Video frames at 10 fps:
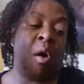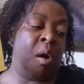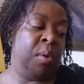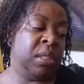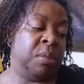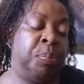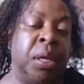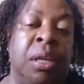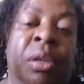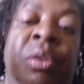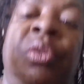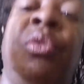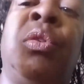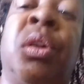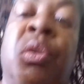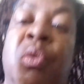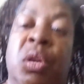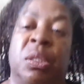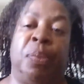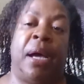will always be your
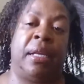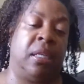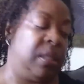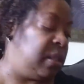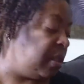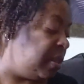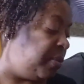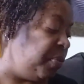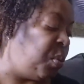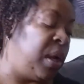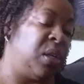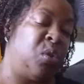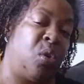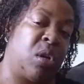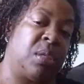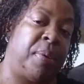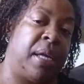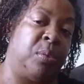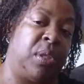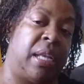correspondence, the way that you
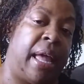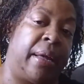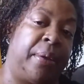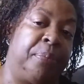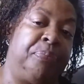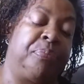correspond with Naca.